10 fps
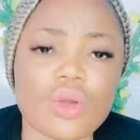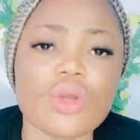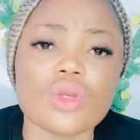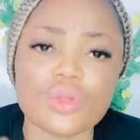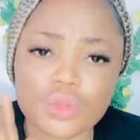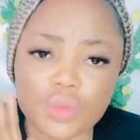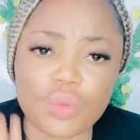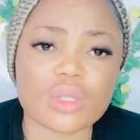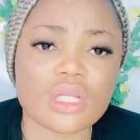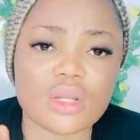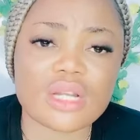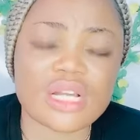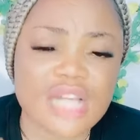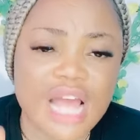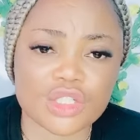you do what the Lord has
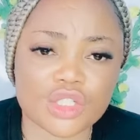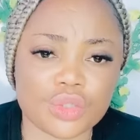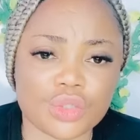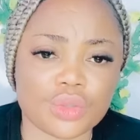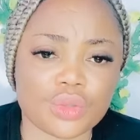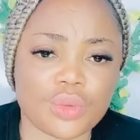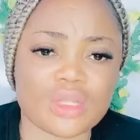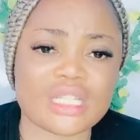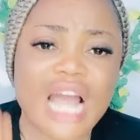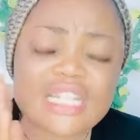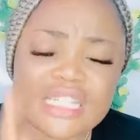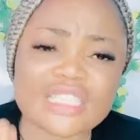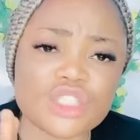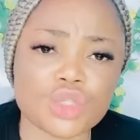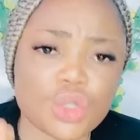asked you to do. That is an
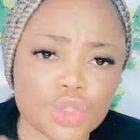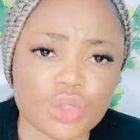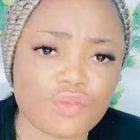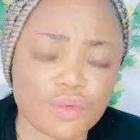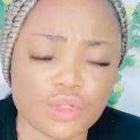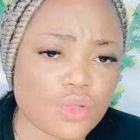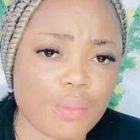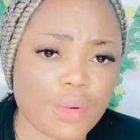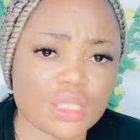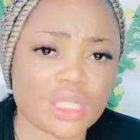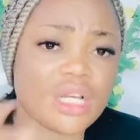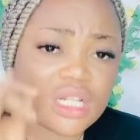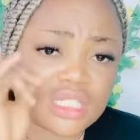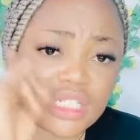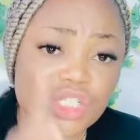instruction for somebody.
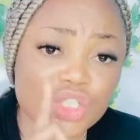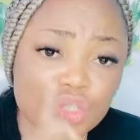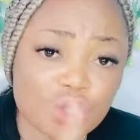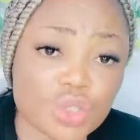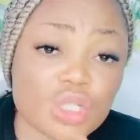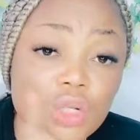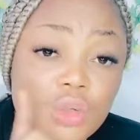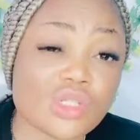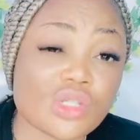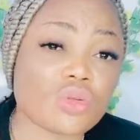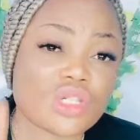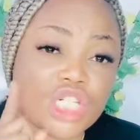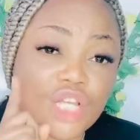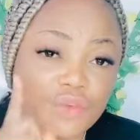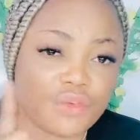This instruction alone is going to
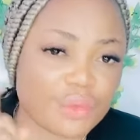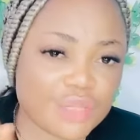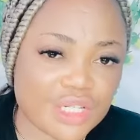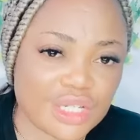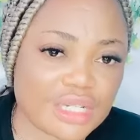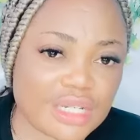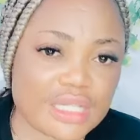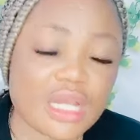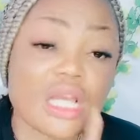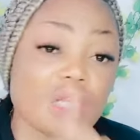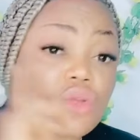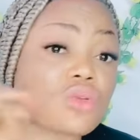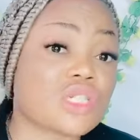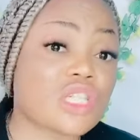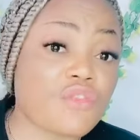save you from sickness. It's going to
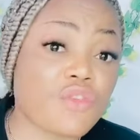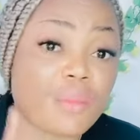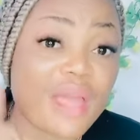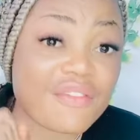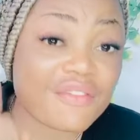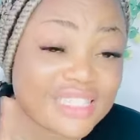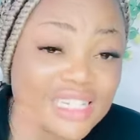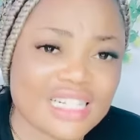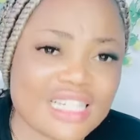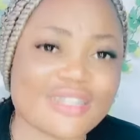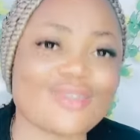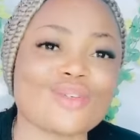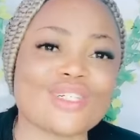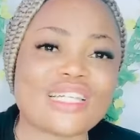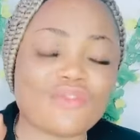save you from every disease. It's going to
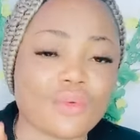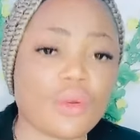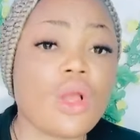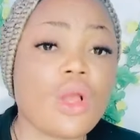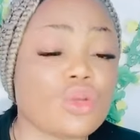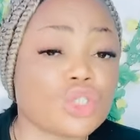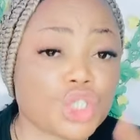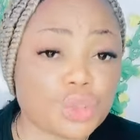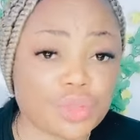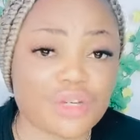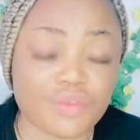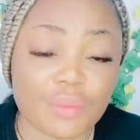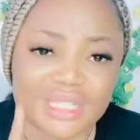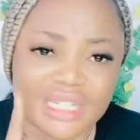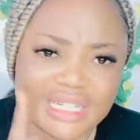save you, your children from
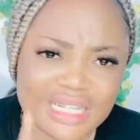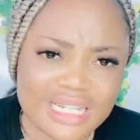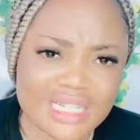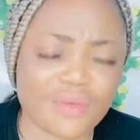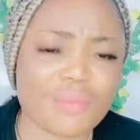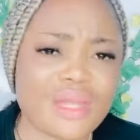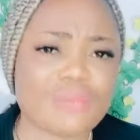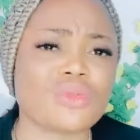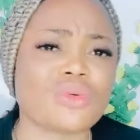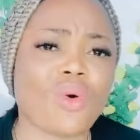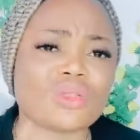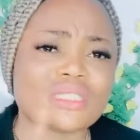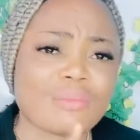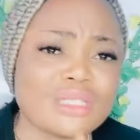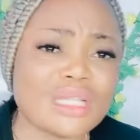disease, from them to
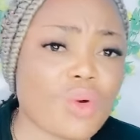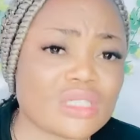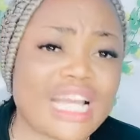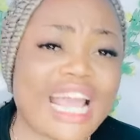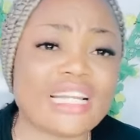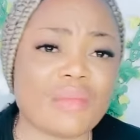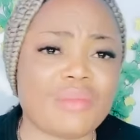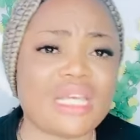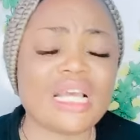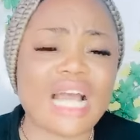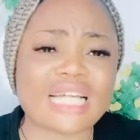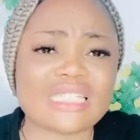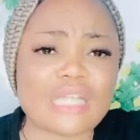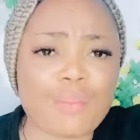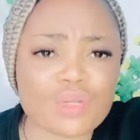contaminate what the enemy has
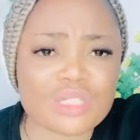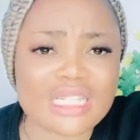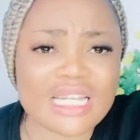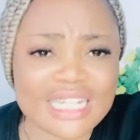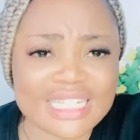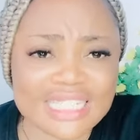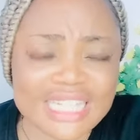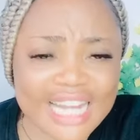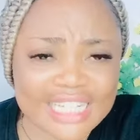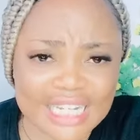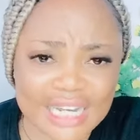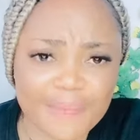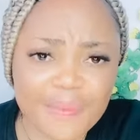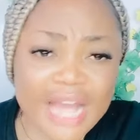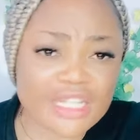deposited inside there.
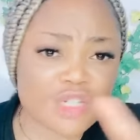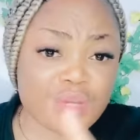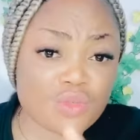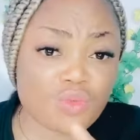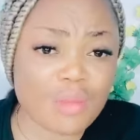And this person whom I'm